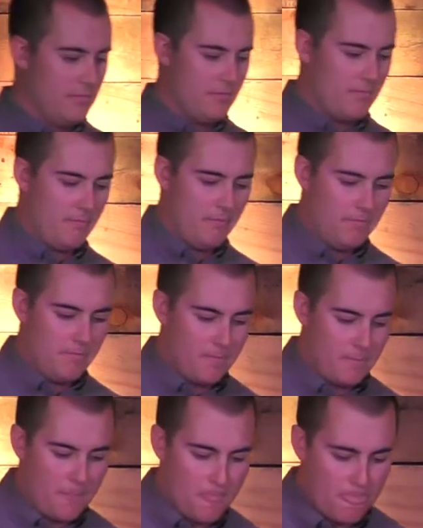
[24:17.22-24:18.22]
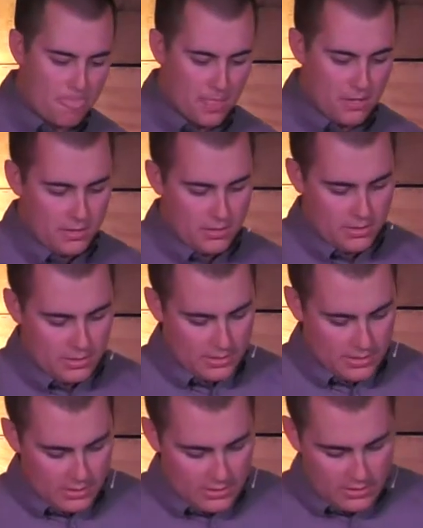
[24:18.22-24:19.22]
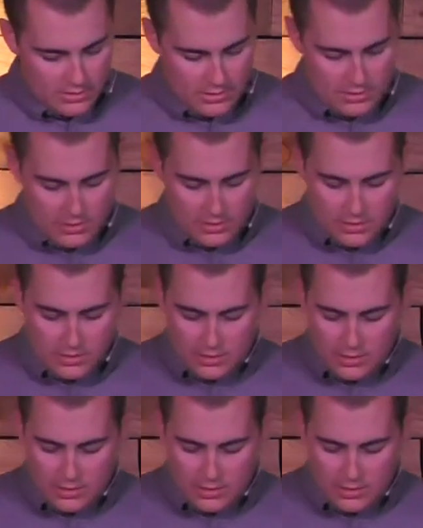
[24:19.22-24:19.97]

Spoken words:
Nobody speaks.